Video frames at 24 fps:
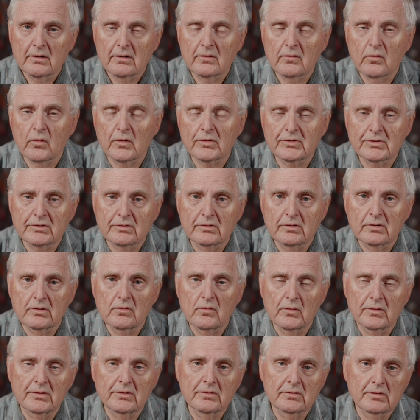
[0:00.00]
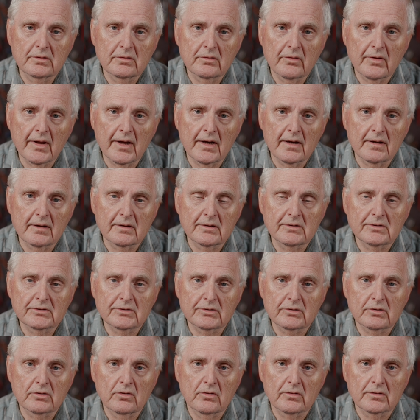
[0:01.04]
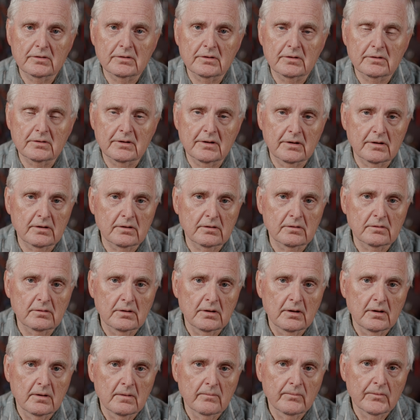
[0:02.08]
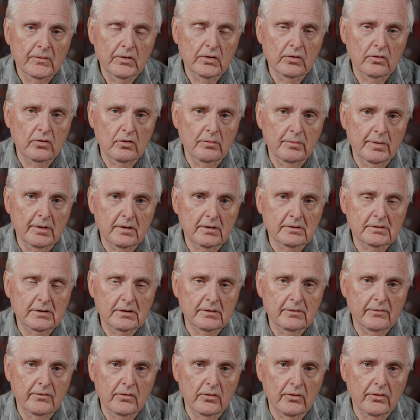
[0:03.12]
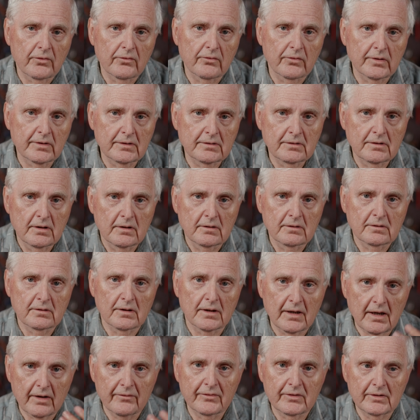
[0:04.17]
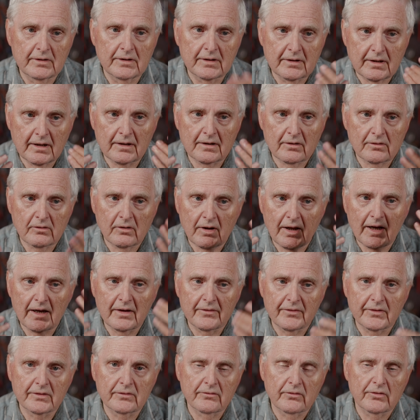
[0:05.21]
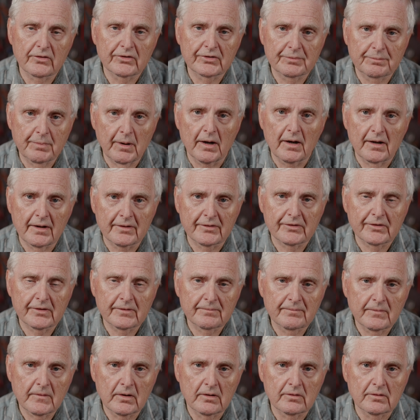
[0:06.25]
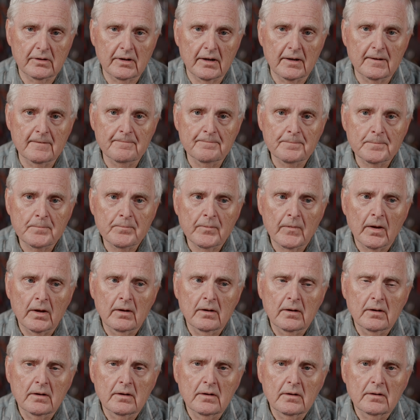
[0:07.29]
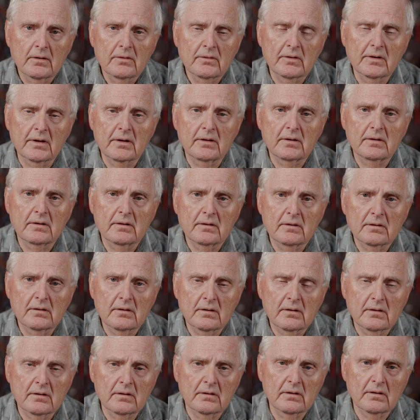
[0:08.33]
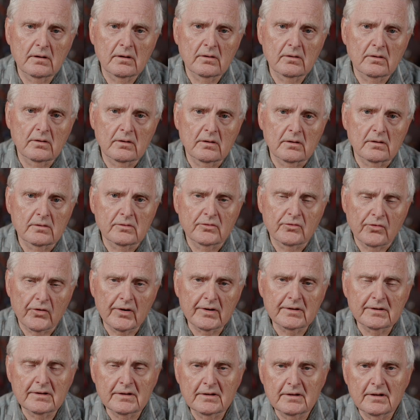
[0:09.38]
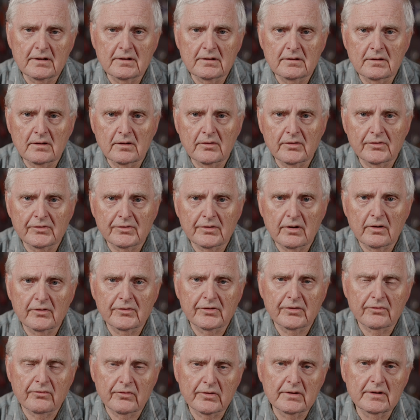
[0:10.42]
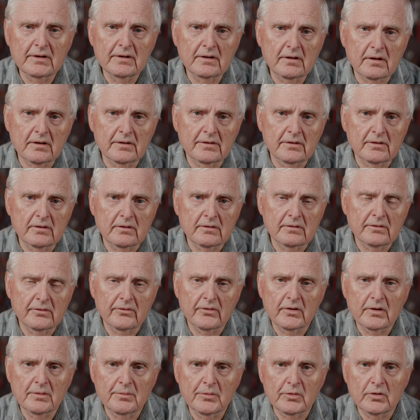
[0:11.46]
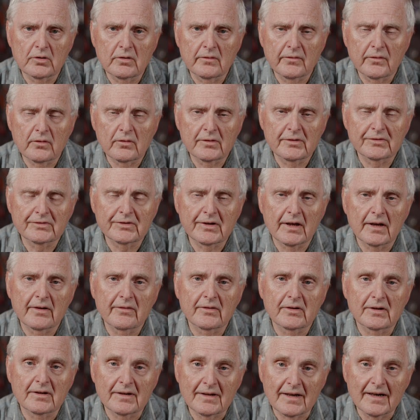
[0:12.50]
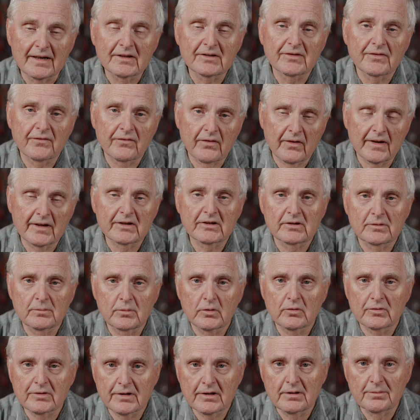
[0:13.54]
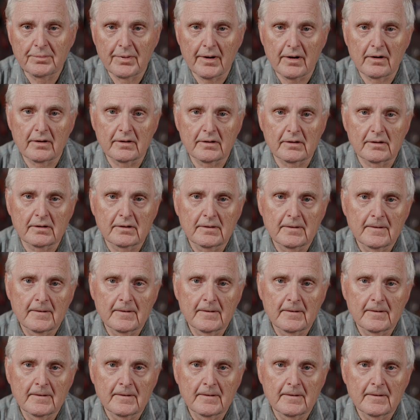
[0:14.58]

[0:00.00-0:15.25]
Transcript: What you do when you do that is you're going to kill your ability for the reed to have any kind of life and response. Okay? The the trick to getting those notes really clear and really beautiful is to have a nice flexible tip area.